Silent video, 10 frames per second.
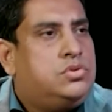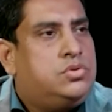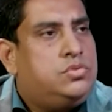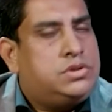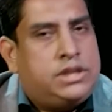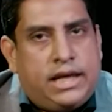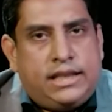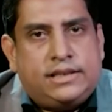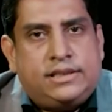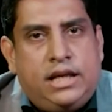To say
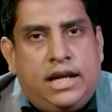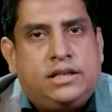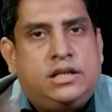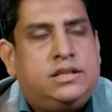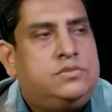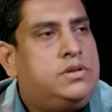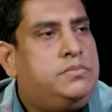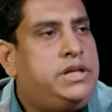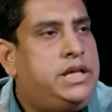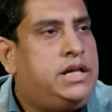that selectors were
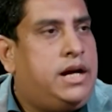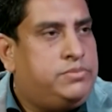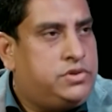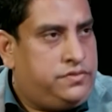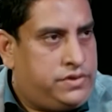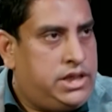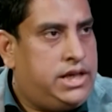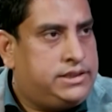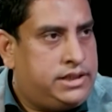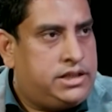bringing cups of tea,
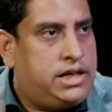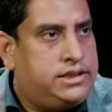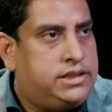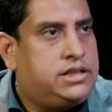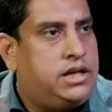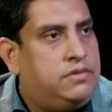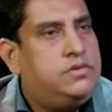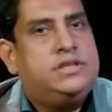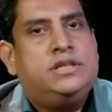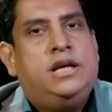etc.,
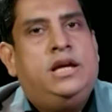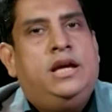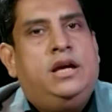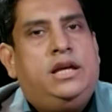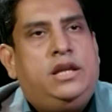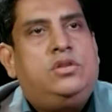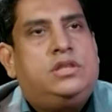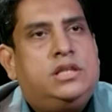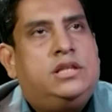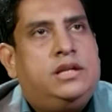was, you know,
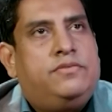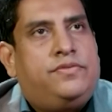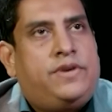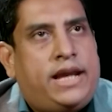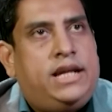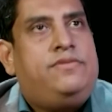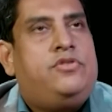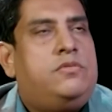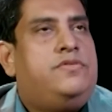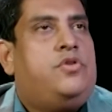frankly,
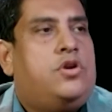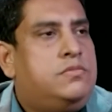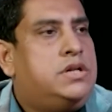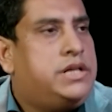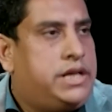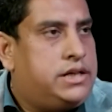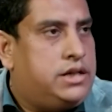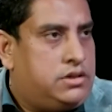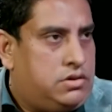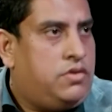from a former
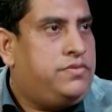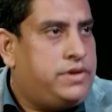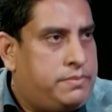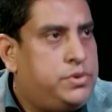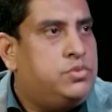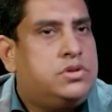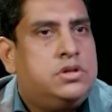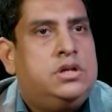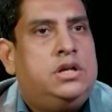cricketer of repute.